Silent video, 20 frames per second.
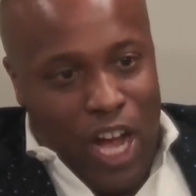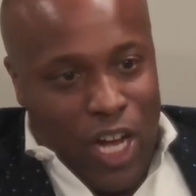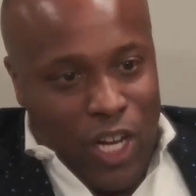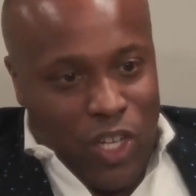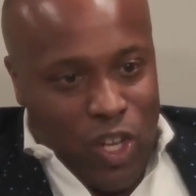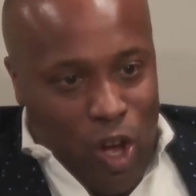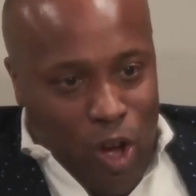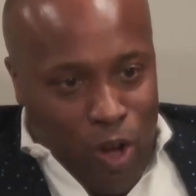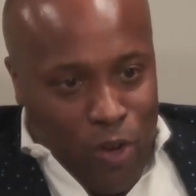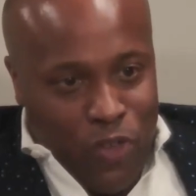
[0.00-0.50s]

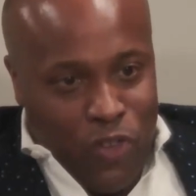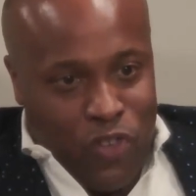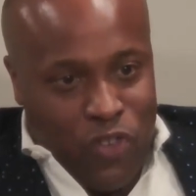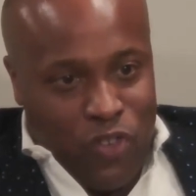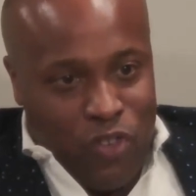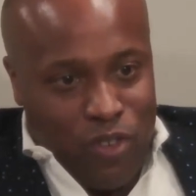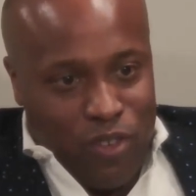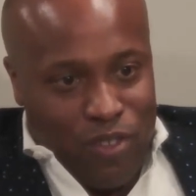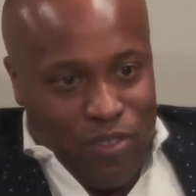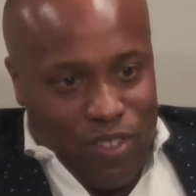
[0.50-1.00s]

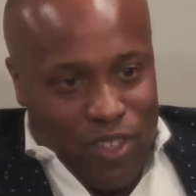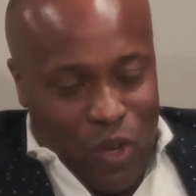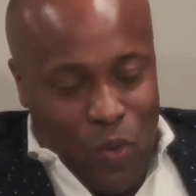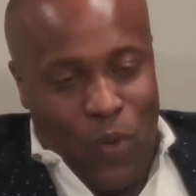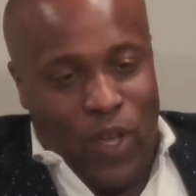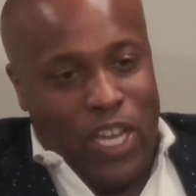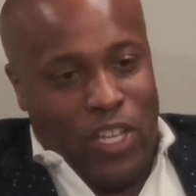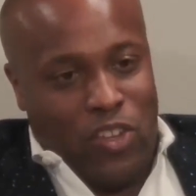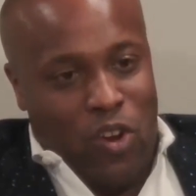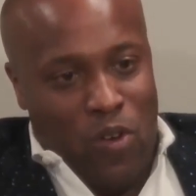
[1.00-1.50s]
Adults,
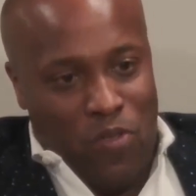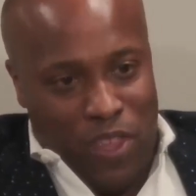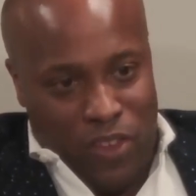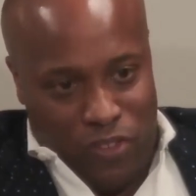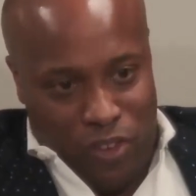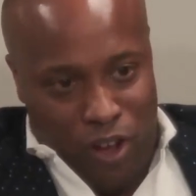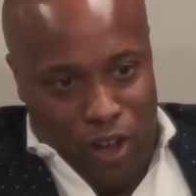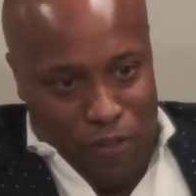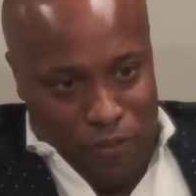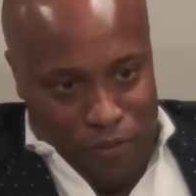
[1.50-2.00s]
we could turn
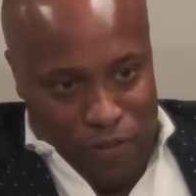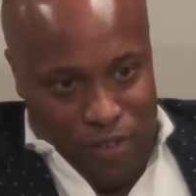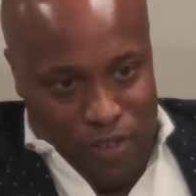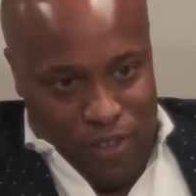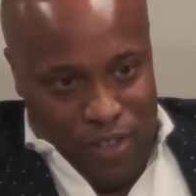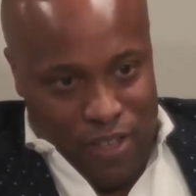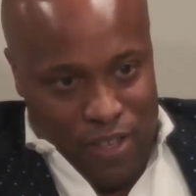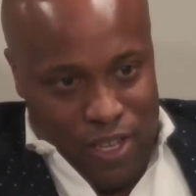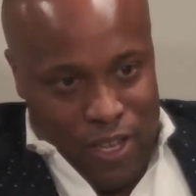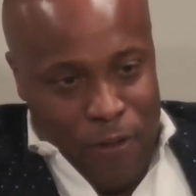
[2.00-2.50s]
this off.
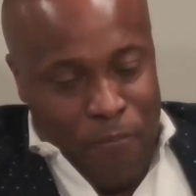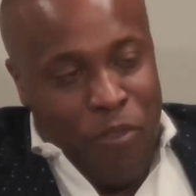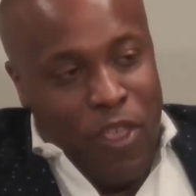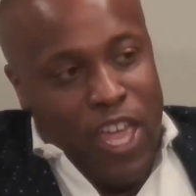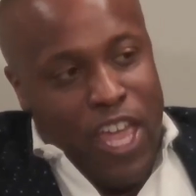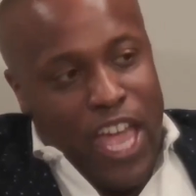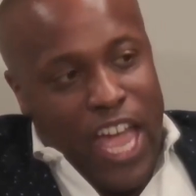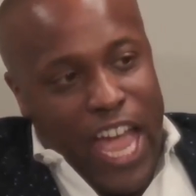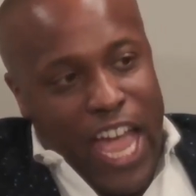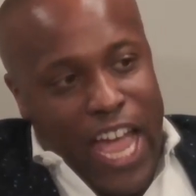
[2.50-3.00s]
Yeah.
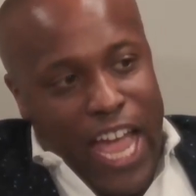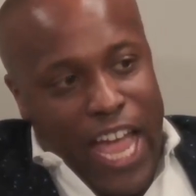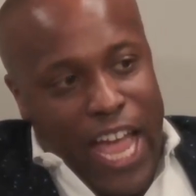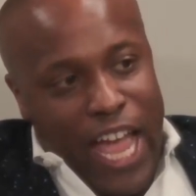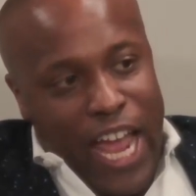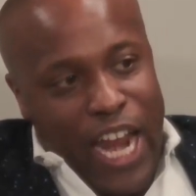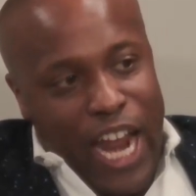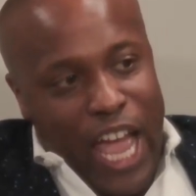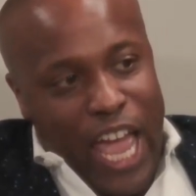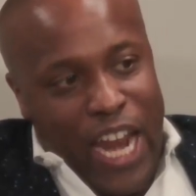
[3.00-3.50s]

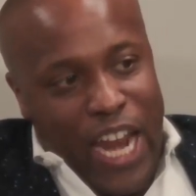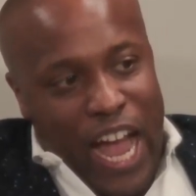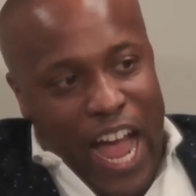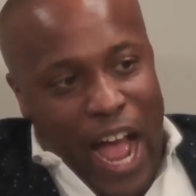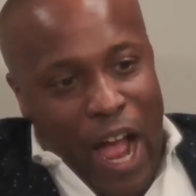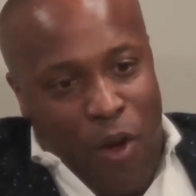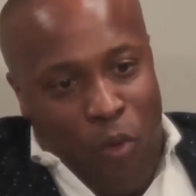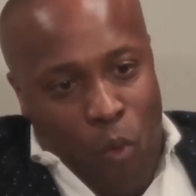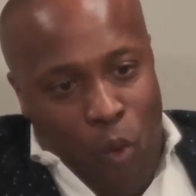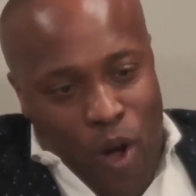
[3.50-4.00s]
And
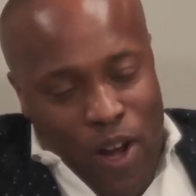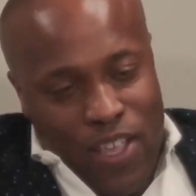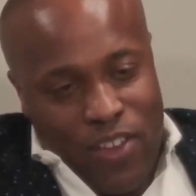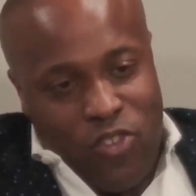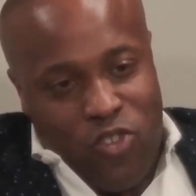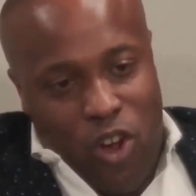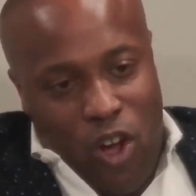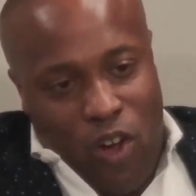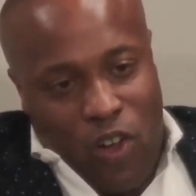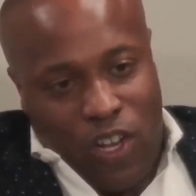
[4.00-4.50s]
I want to
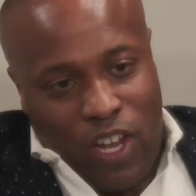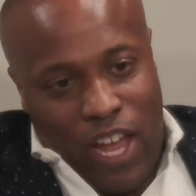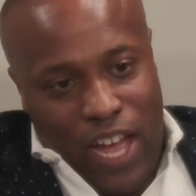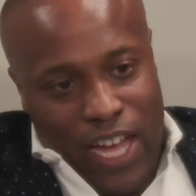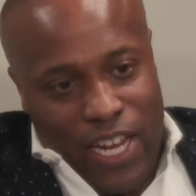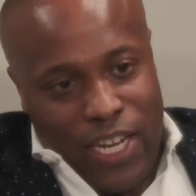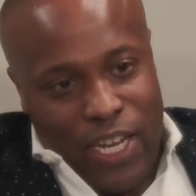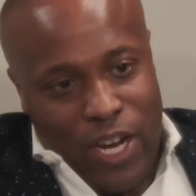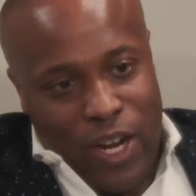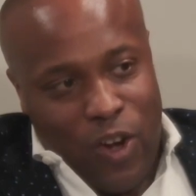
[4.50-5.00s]
draw a
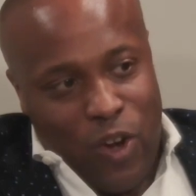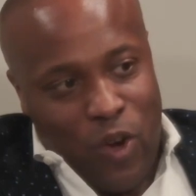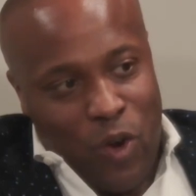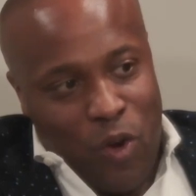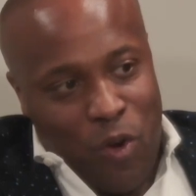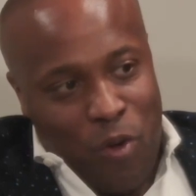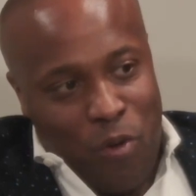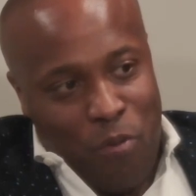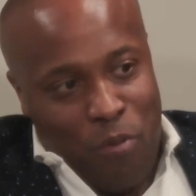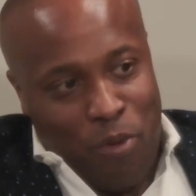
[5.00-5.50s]
line here
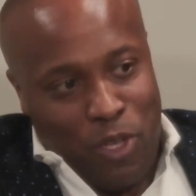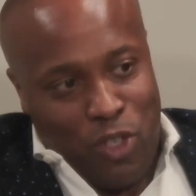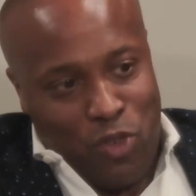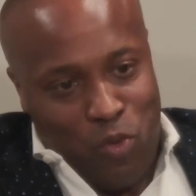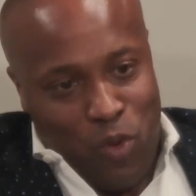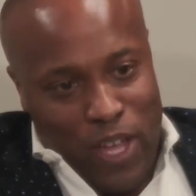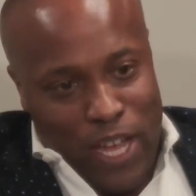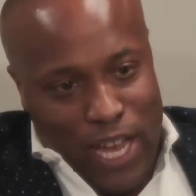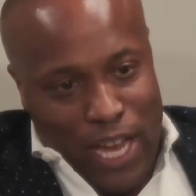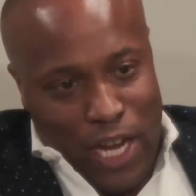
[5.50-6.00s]

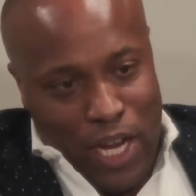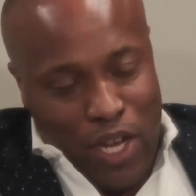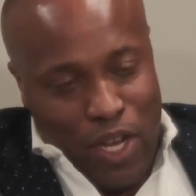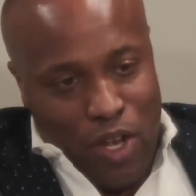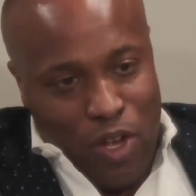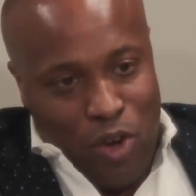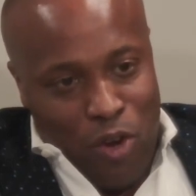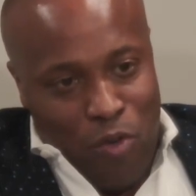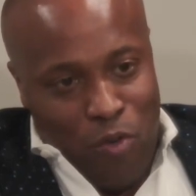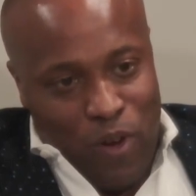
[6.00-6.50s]
between
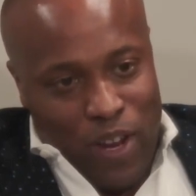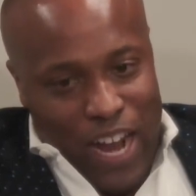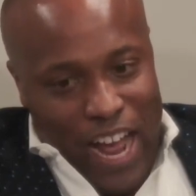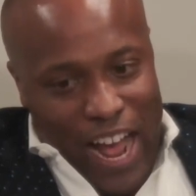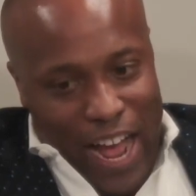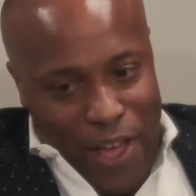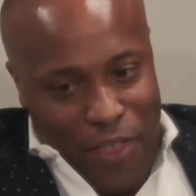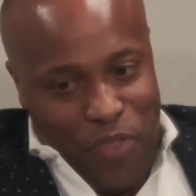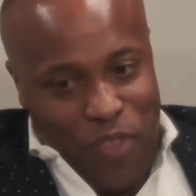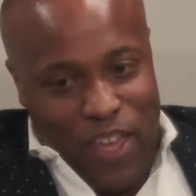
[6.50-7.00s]
what
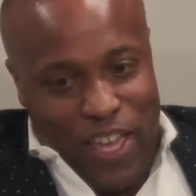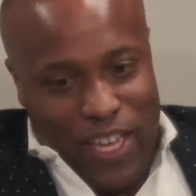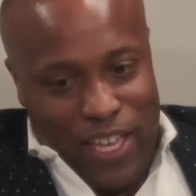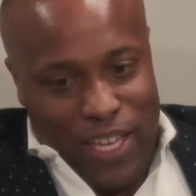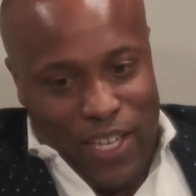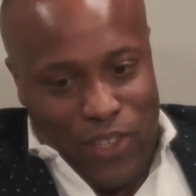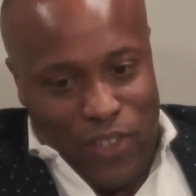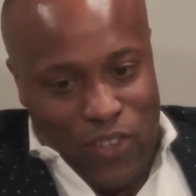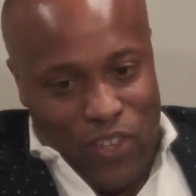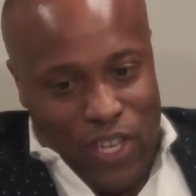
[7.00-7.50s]
I
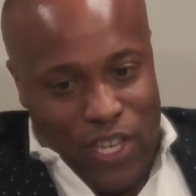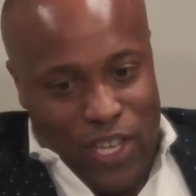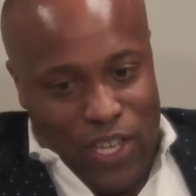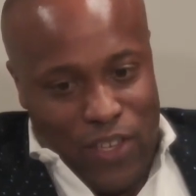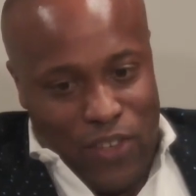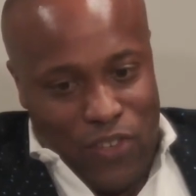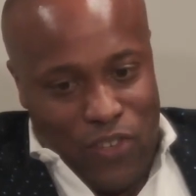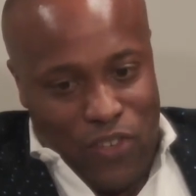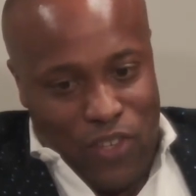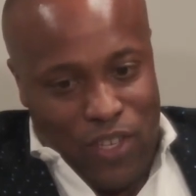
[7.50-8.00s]
think
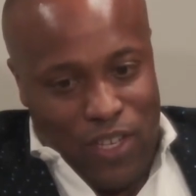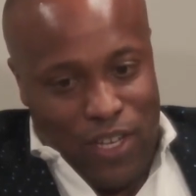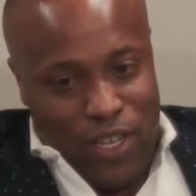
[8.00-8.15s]
is